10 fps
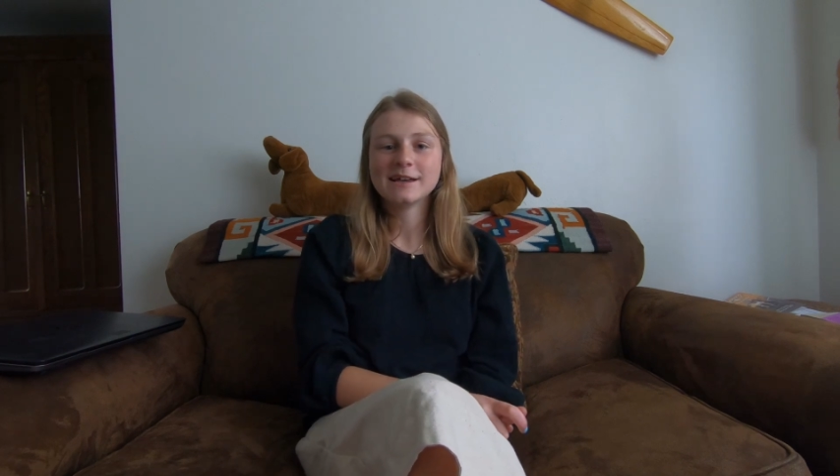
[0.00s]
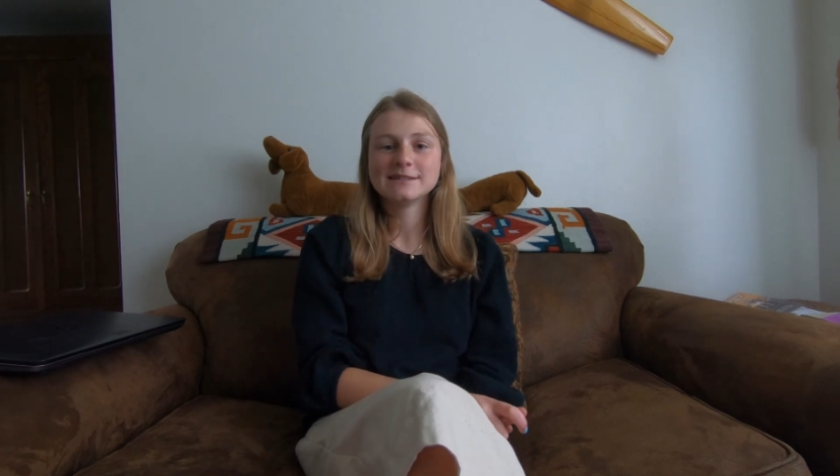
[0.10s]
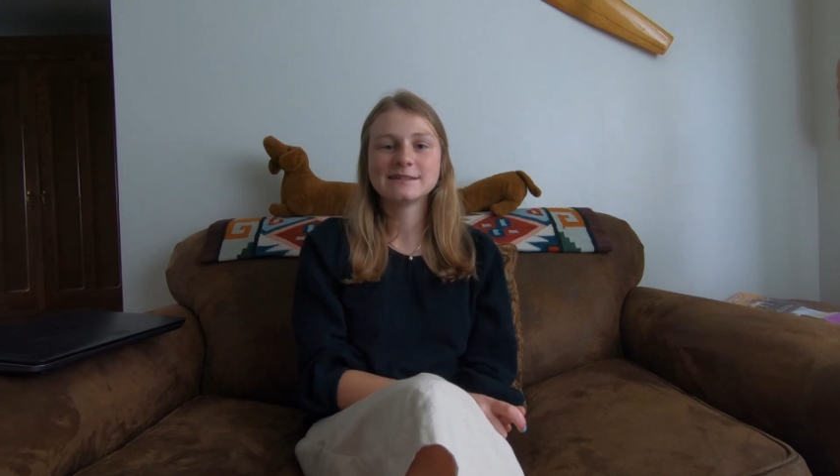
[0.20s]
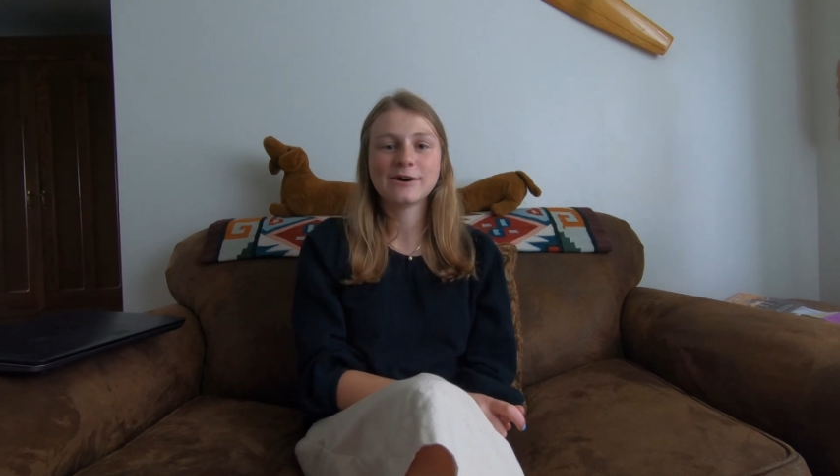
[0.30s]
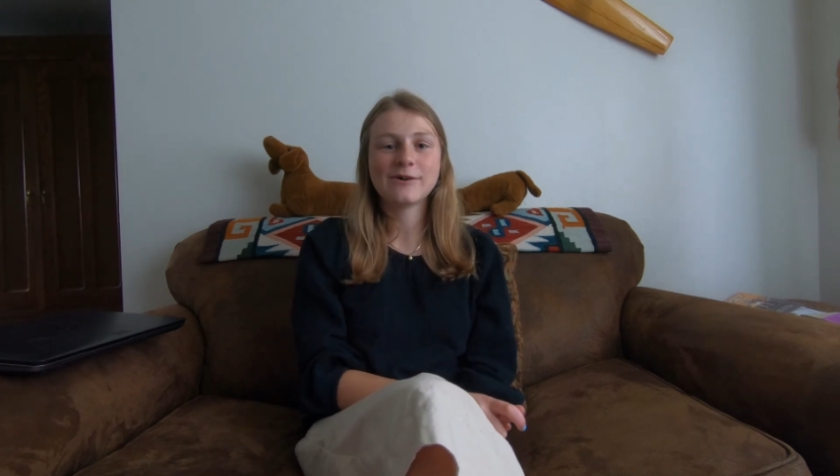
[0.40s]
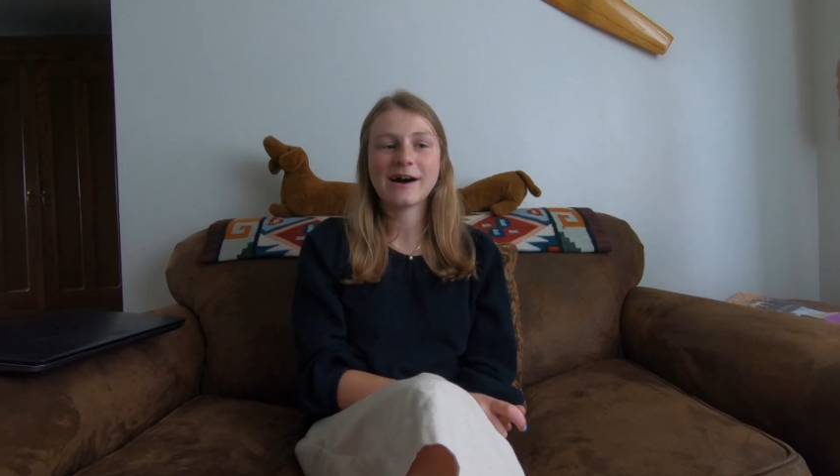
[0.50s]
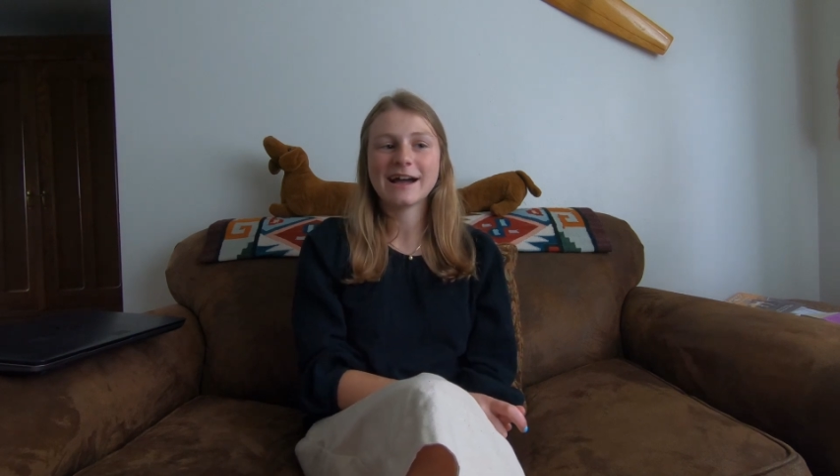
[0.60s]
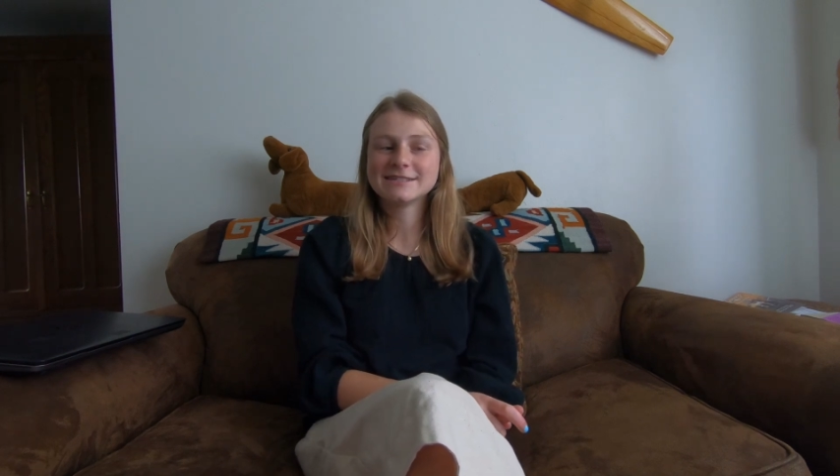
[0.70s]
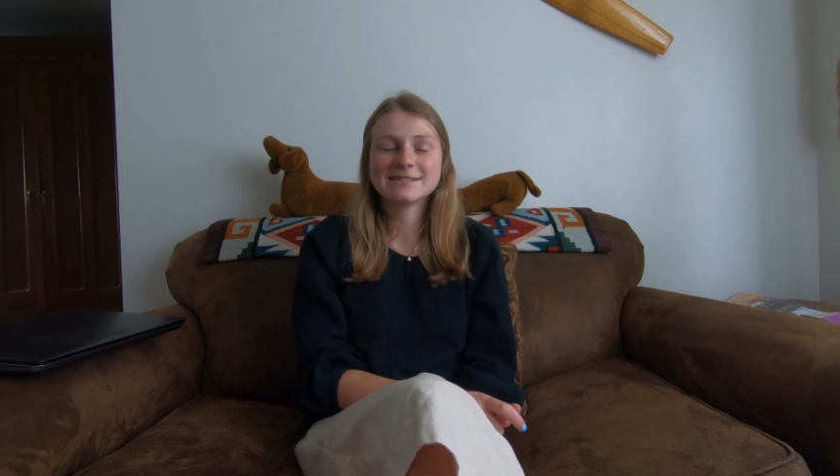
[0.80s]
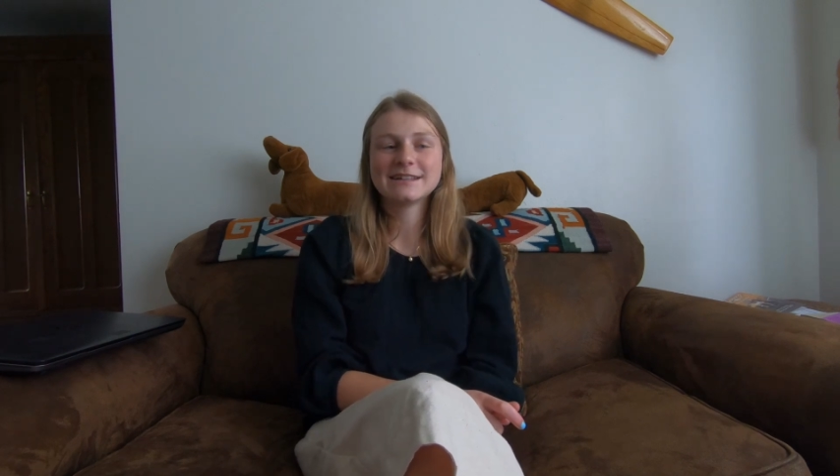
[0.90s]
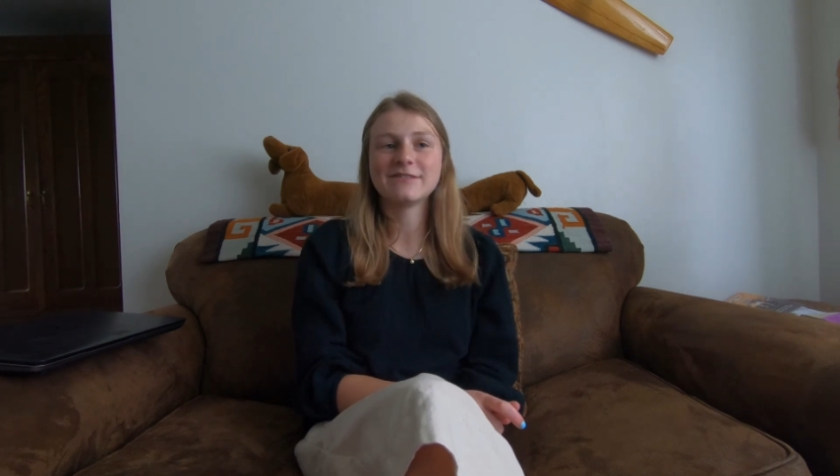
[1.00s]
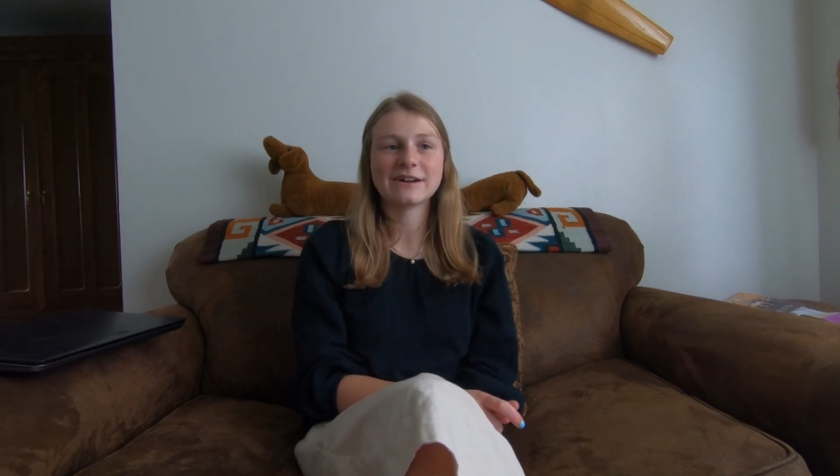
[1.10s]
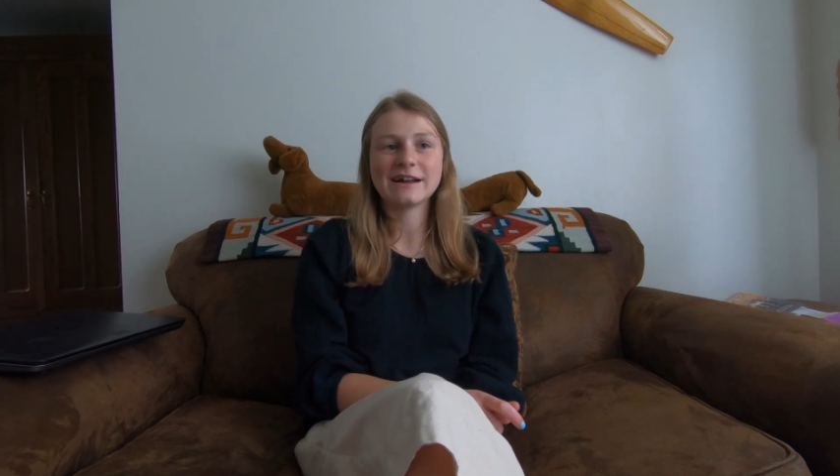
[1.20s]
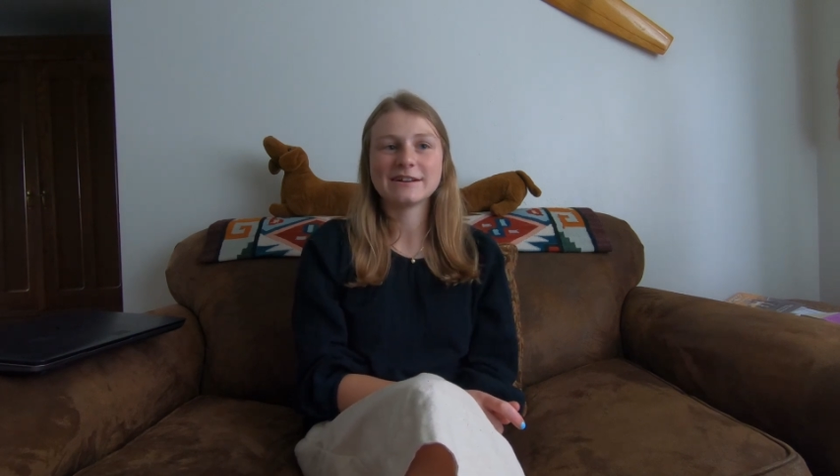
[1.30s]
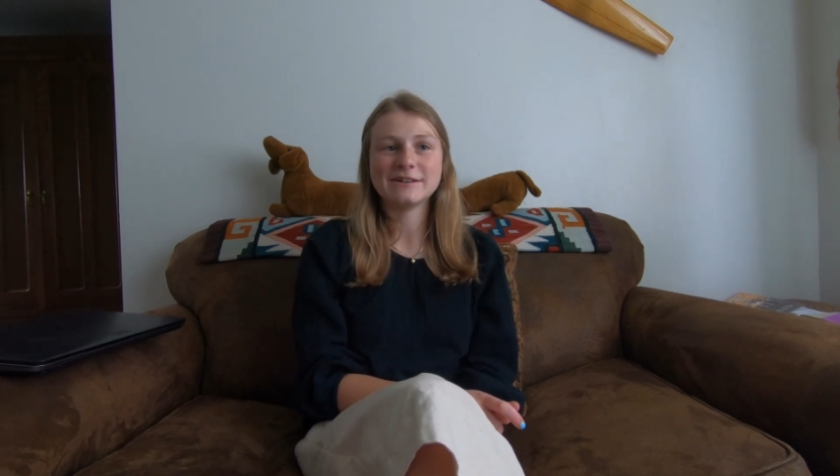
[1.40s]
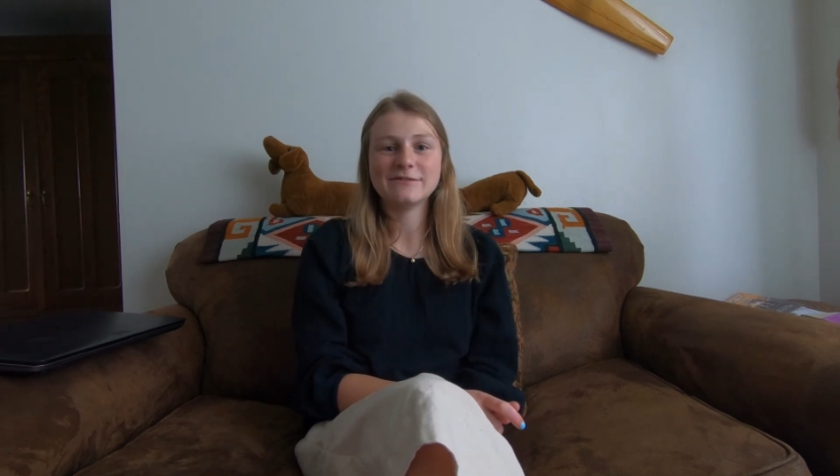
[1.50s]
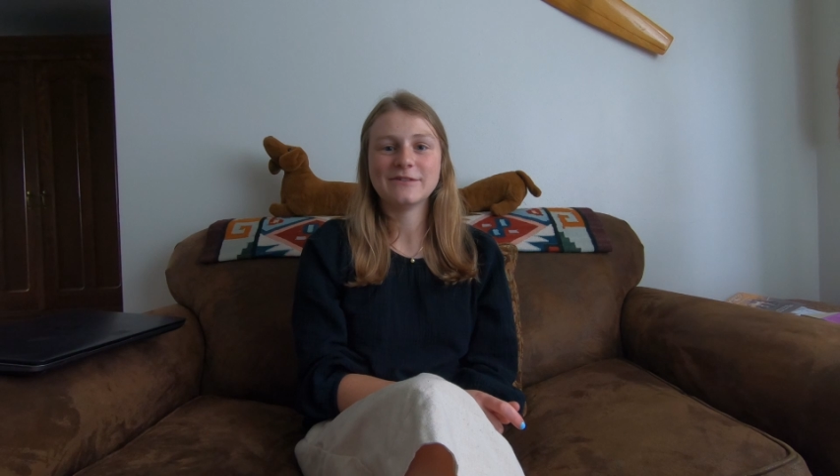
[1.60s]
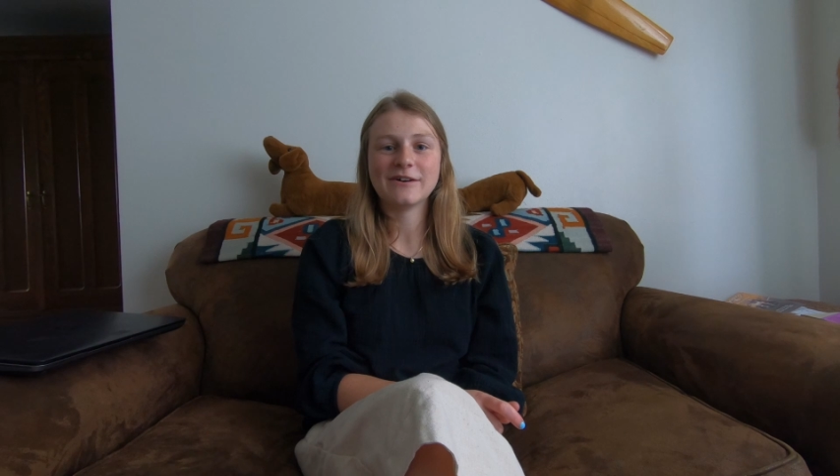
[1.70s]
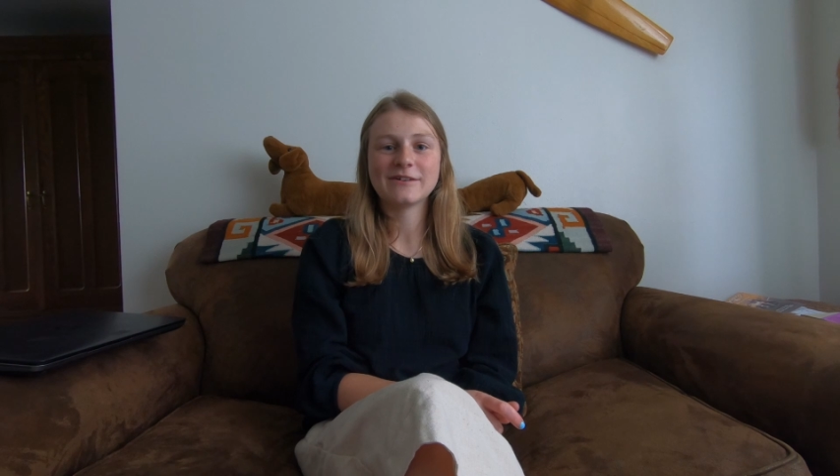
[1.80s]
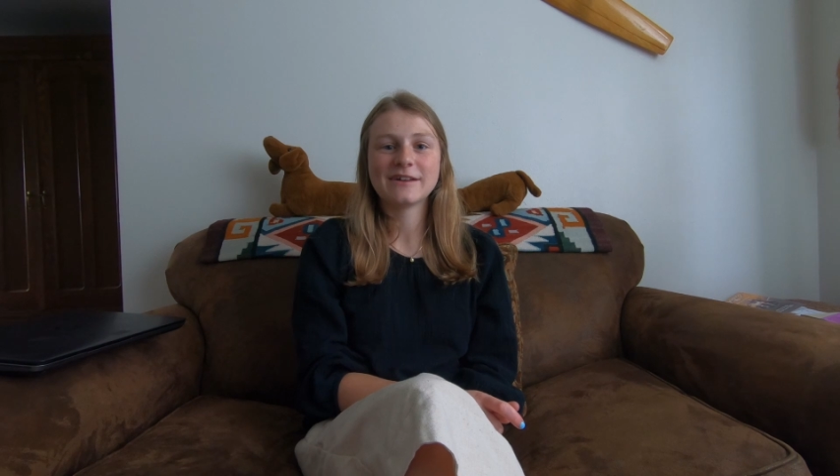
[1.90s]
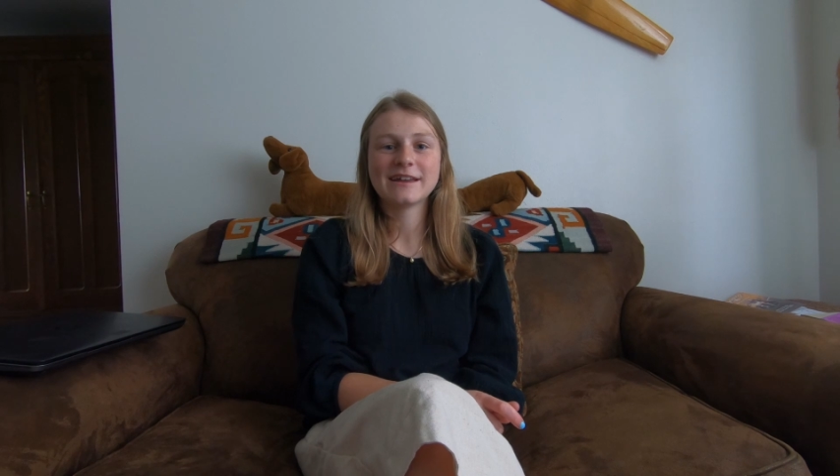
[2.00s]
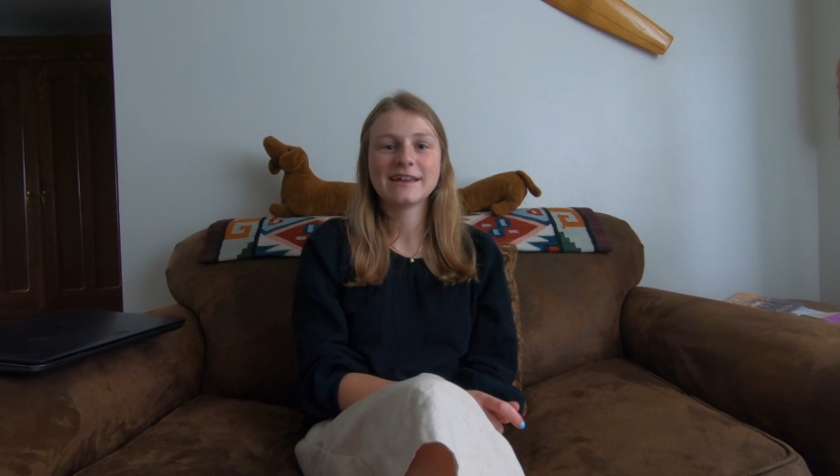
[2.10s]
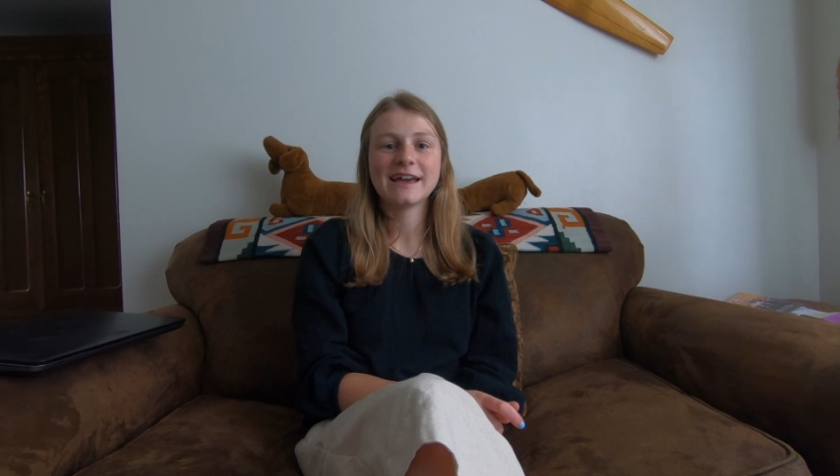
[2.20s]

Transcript: So I just never got a new phone.